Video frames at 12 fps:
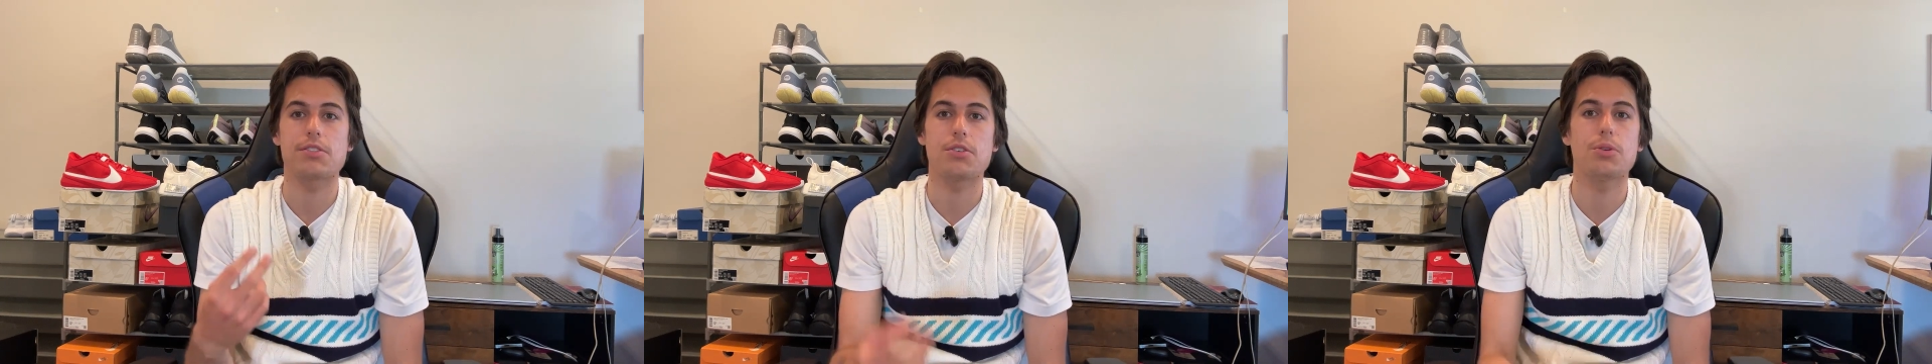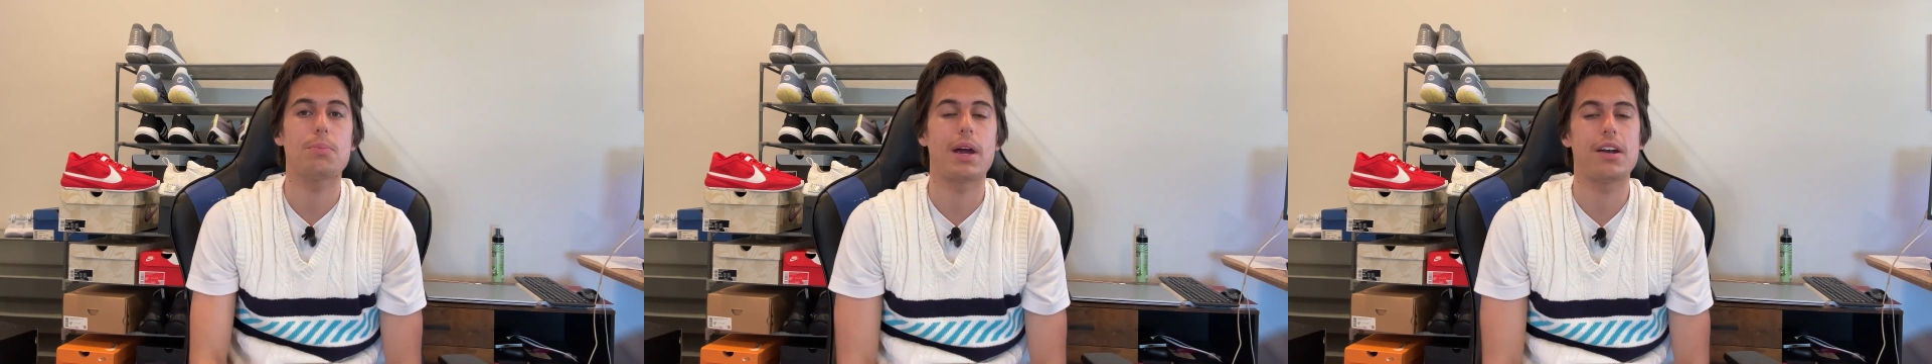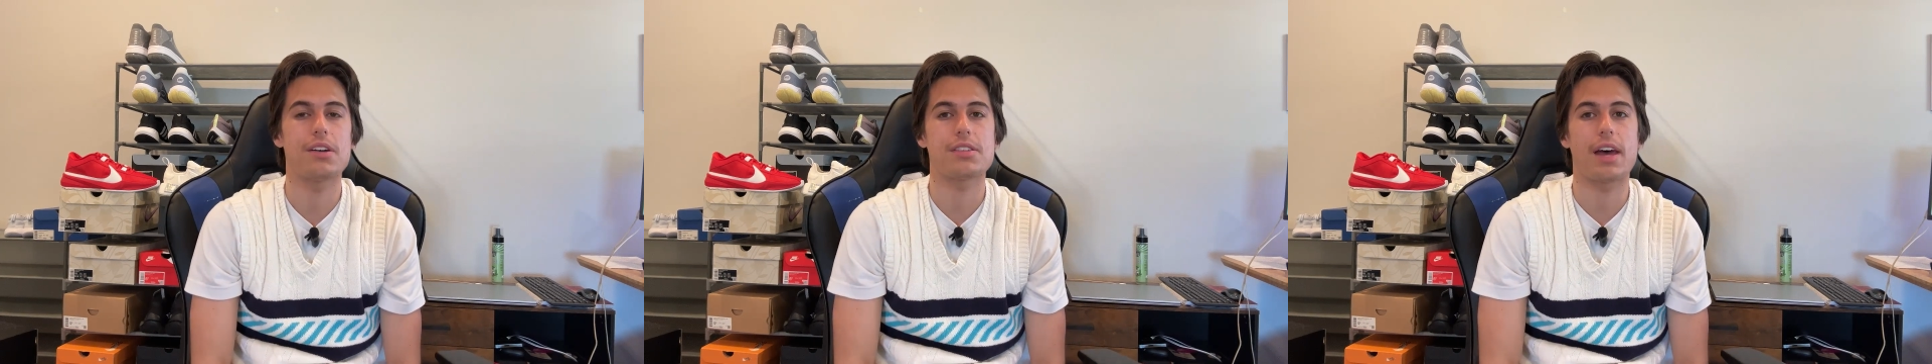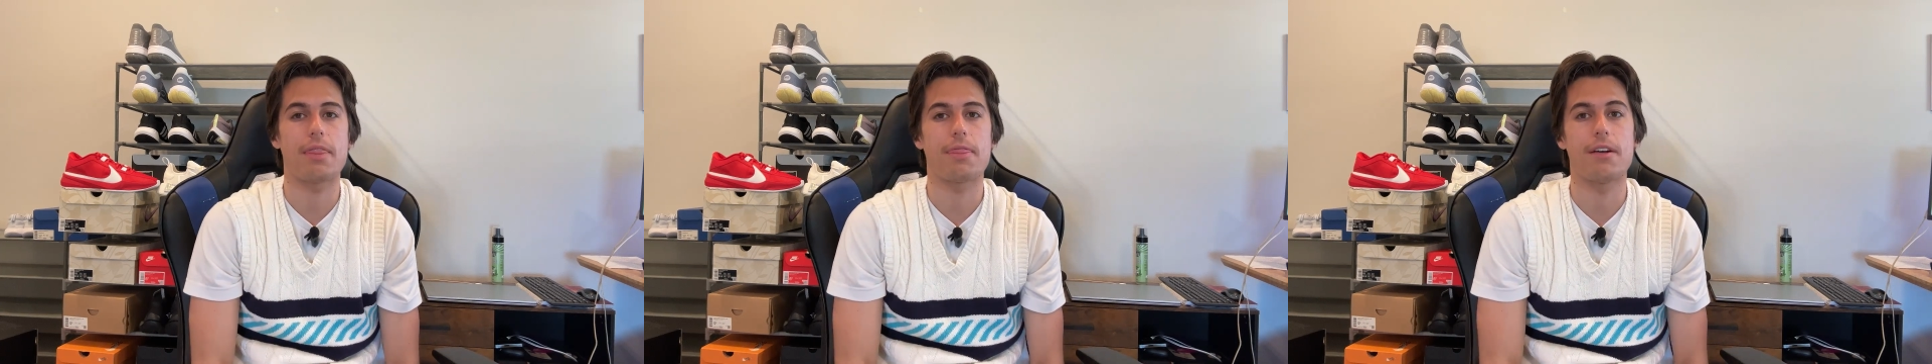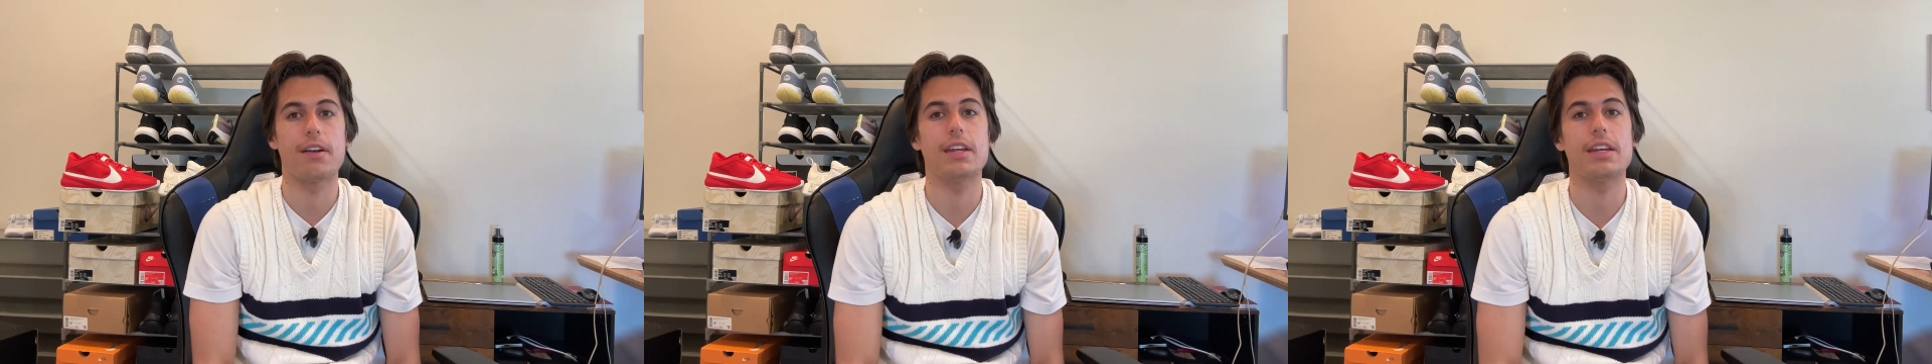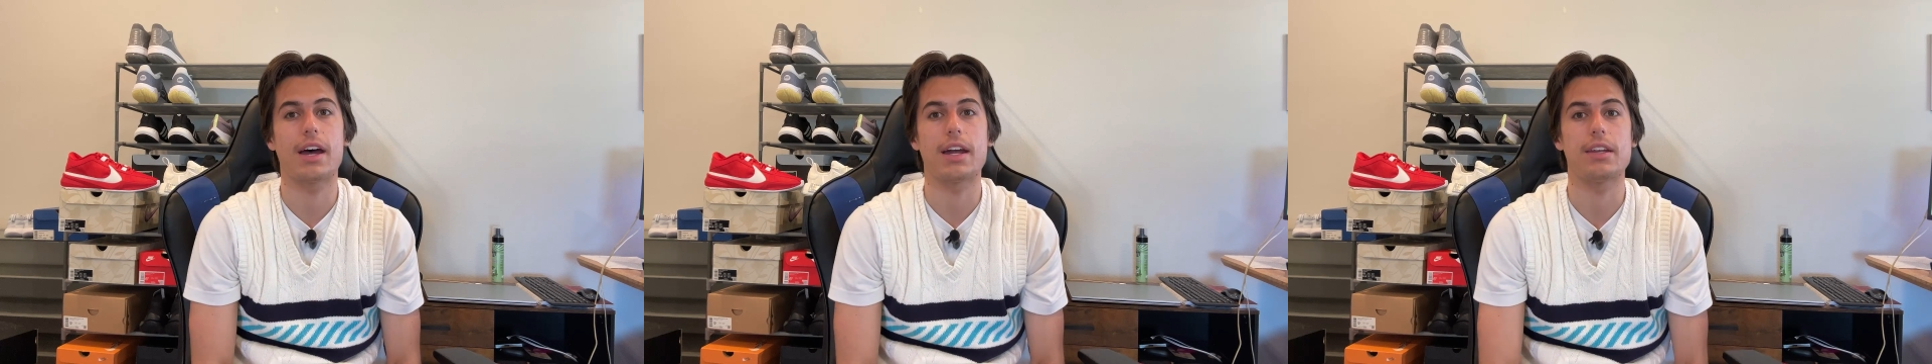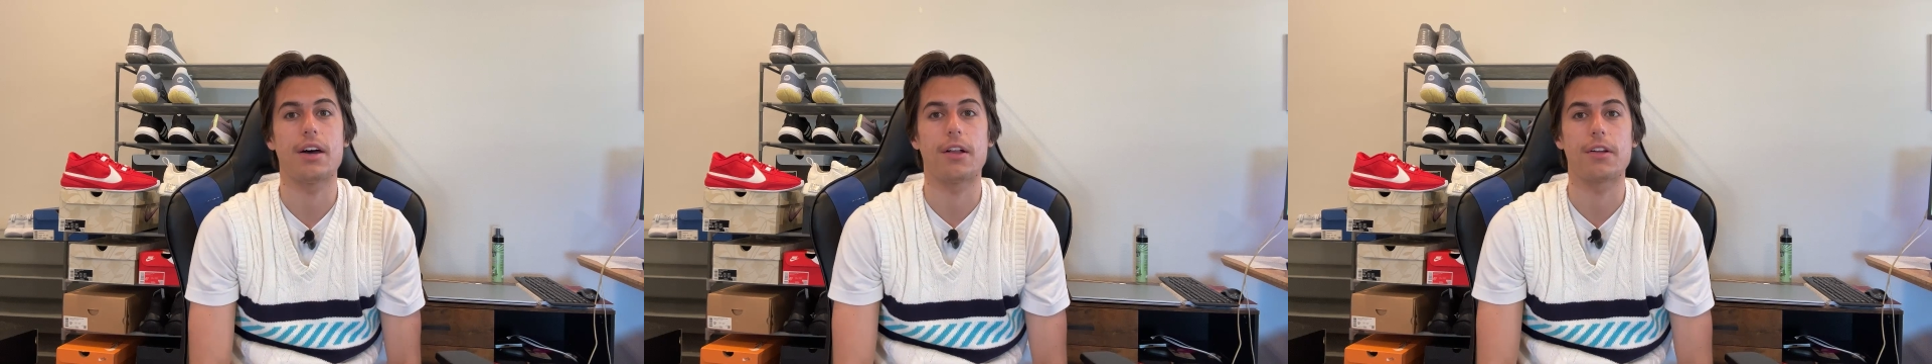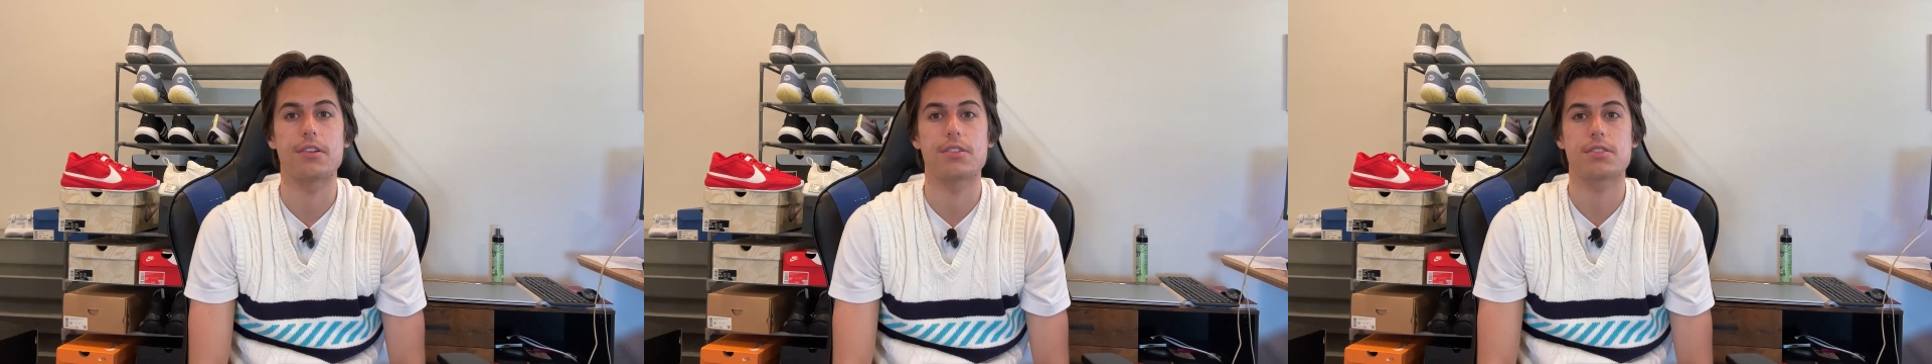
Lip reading: 2 pairs at $39.